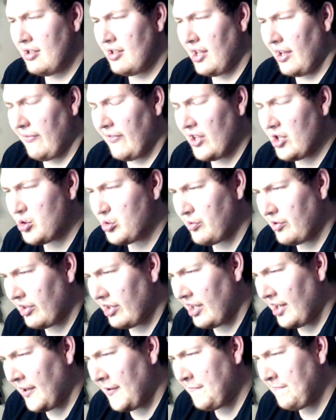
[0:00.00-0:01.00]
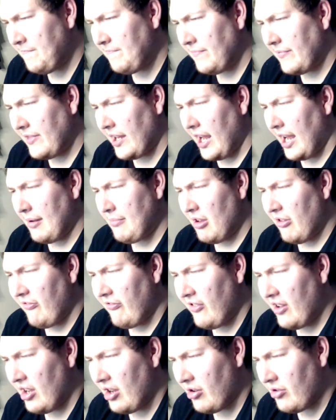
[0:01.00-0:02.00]
Eventually, Gabby
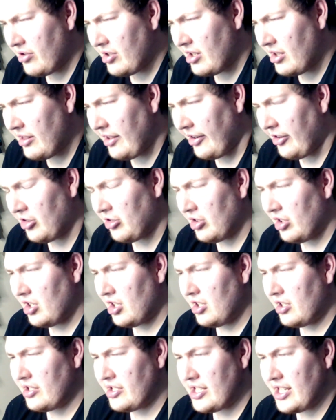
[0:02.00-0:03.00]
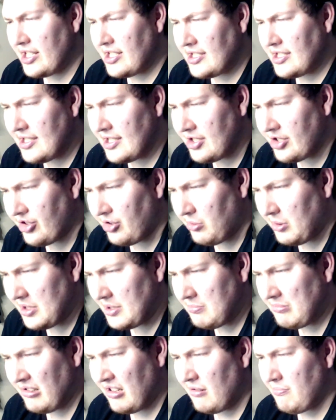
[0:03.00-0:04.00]
found that her long-dead sister was
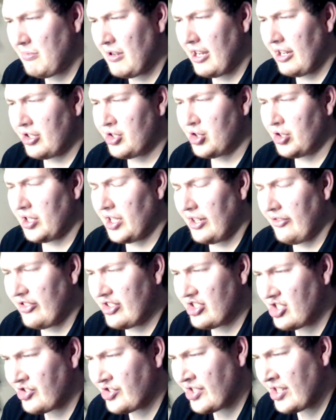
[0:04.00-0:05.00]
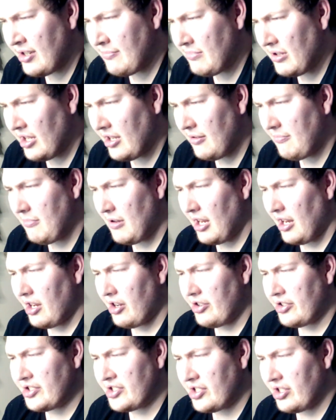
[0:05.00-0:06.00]
brought back to life as a zombie, making
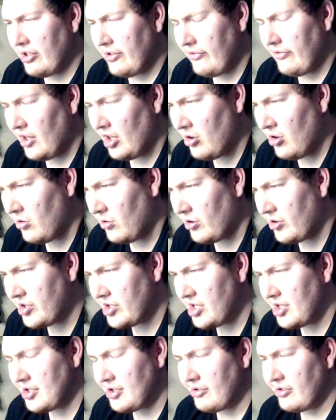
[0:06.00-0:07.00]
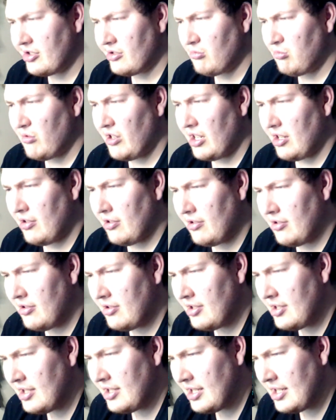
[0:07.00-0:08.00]
herself the older sister as well.
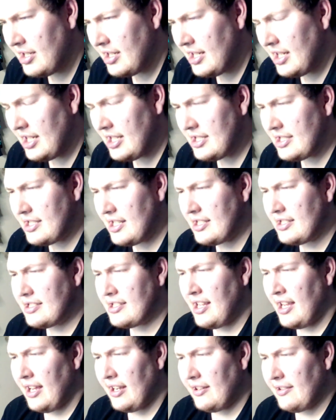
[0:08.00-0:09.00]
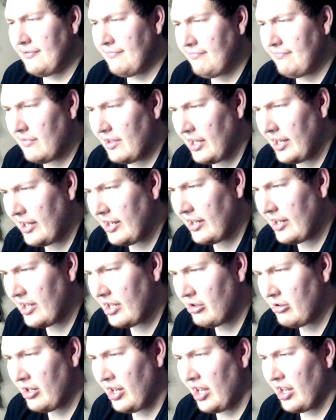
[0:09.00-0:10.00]
Since then, Lady
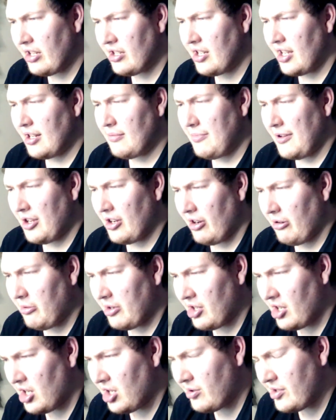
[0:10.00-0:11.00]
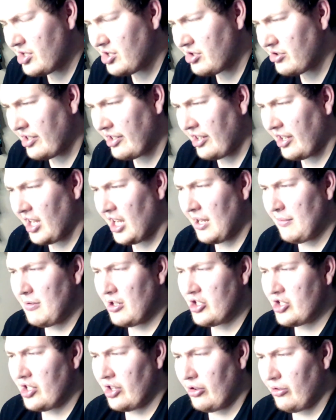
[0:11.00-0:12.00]
Gunn and Dead Beauty would always try to keep
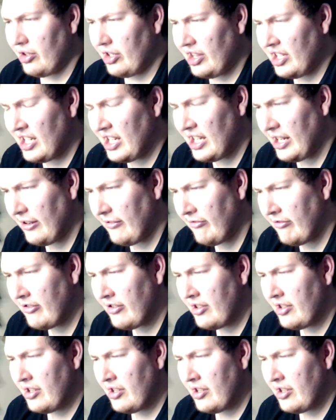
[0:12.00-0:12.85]
each other alive.